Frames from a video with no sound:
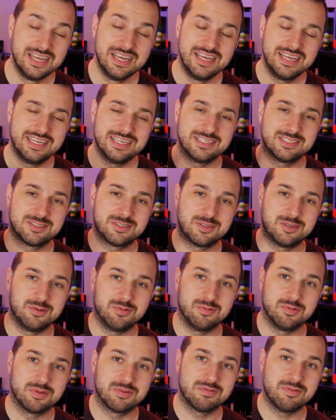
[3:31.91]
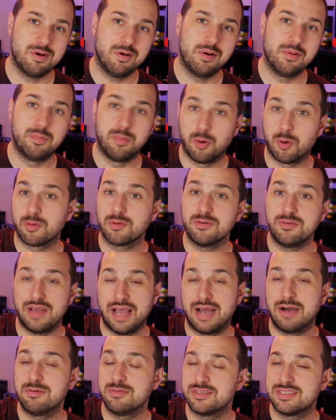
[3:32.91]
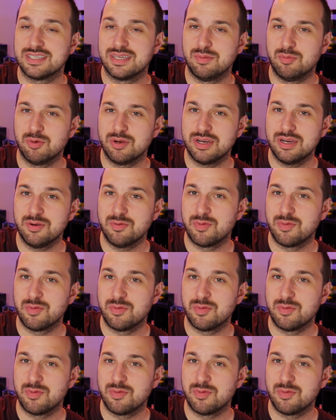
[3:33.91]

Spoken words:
is to throw a portal out somewhere